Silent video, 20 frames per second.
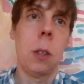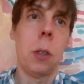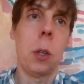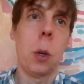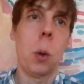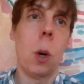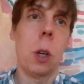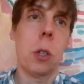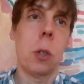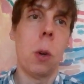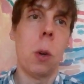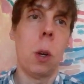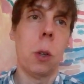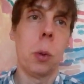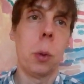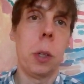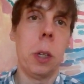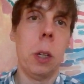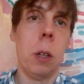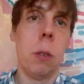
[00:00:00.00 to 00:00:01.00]
The question
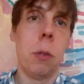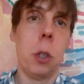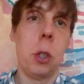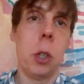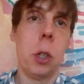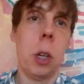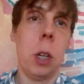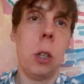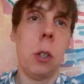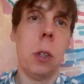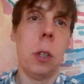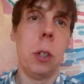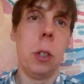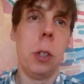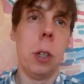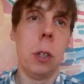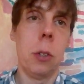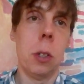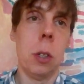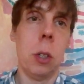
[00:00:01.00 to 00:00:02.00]
also gives the change in the
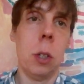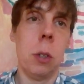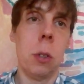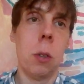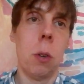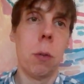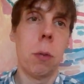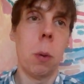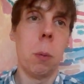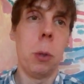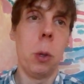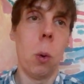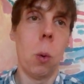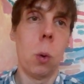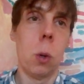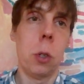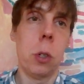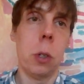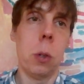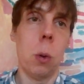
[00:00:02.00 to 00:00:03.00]
distance from the
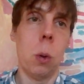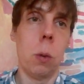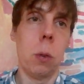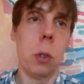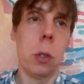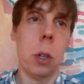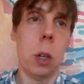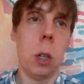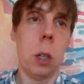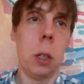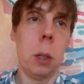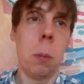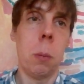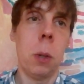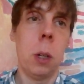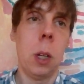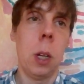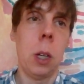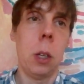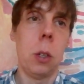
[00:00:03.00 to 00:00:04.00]
origin over
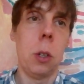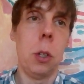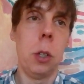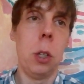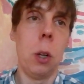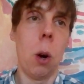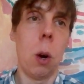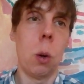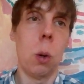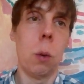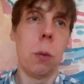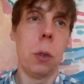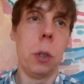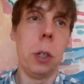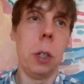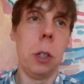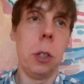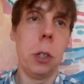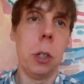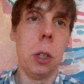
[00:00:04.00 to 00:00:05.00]
time, dr over
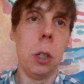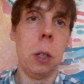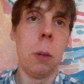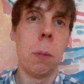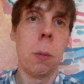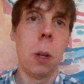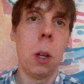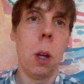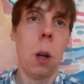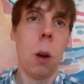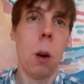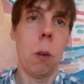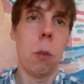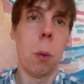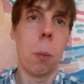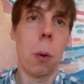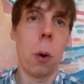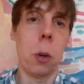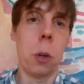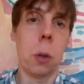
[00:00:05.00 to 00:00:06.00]
dt, of
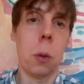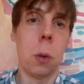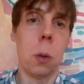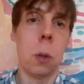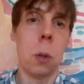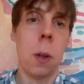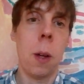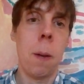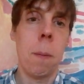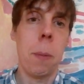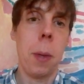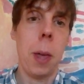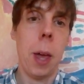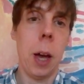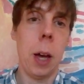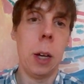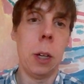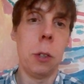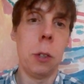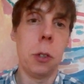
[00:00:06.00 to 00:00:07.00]
the particle
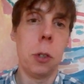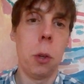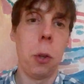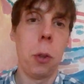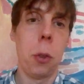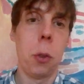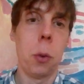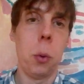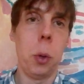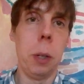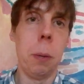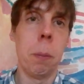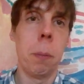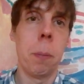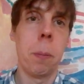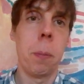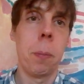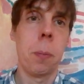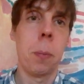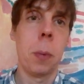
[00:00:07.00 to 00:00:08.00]
as 3,
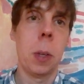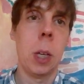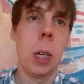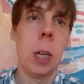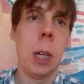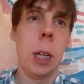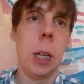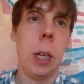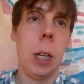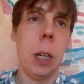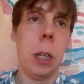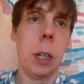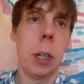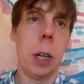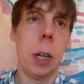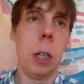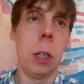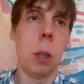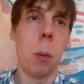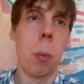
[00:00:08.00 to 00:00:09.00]

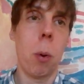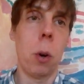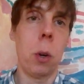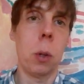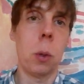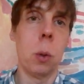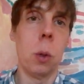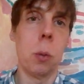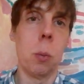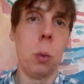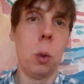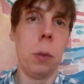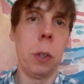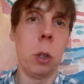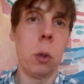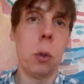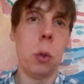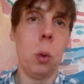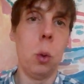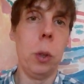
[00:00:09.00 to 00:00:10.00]
indicating the particle is
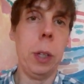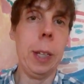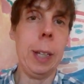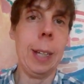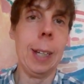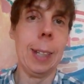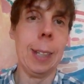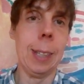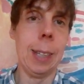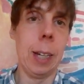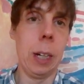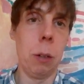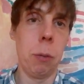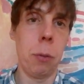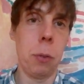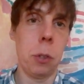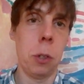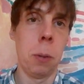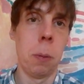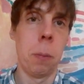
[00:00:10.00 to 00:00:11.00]
moving to the
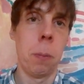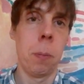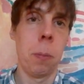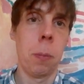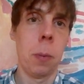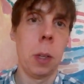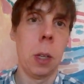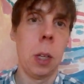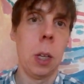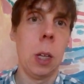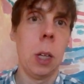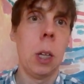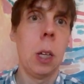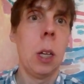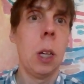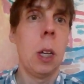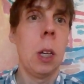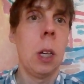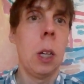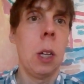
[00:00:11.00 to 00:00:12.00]
left.
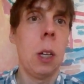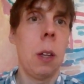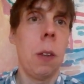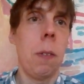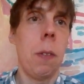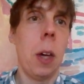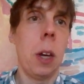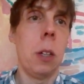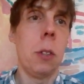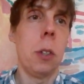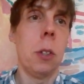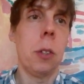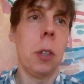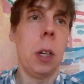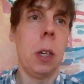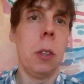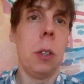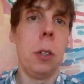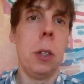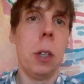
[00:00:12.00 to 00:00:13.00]
that is to
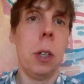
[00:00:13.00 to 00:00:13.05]
say the